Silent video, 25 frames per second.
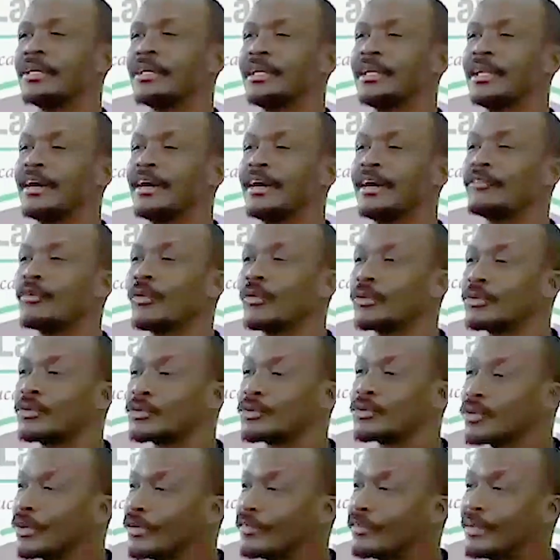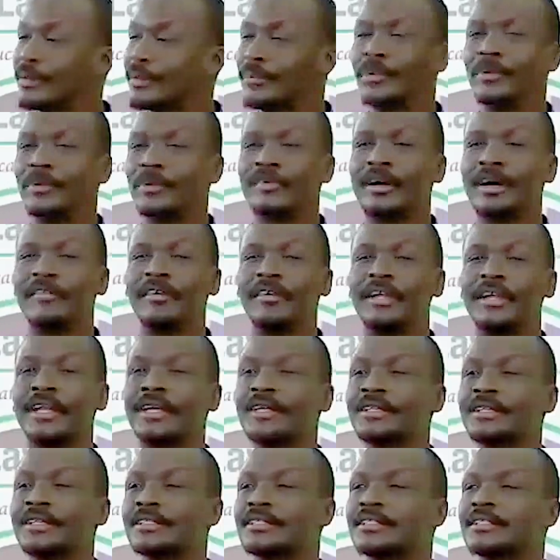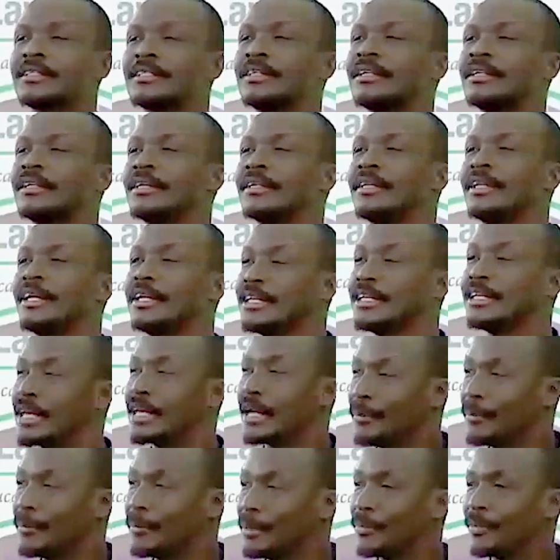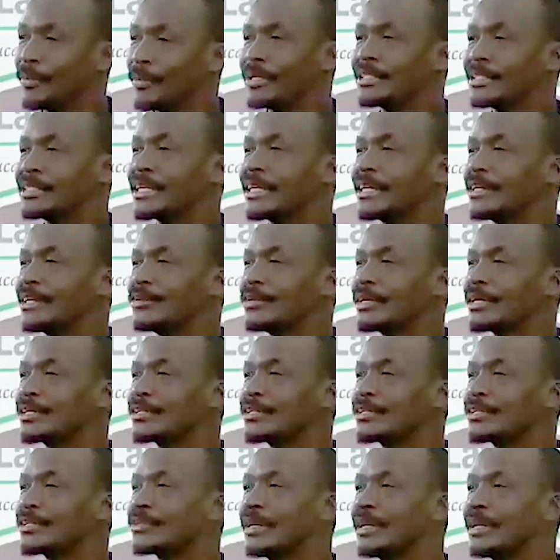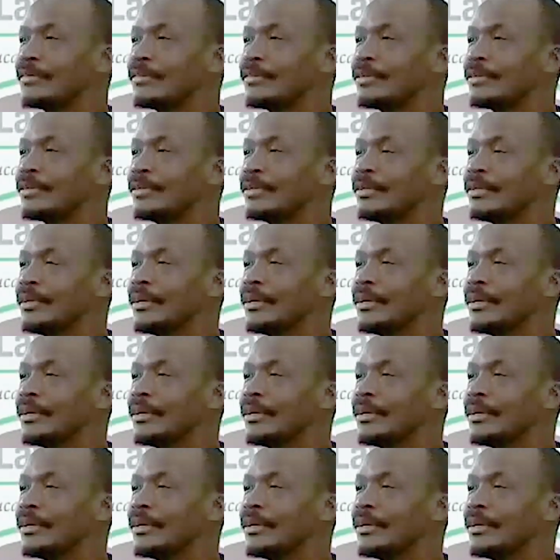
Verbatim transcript: They have control of the board of governors. They determine policy at educational level.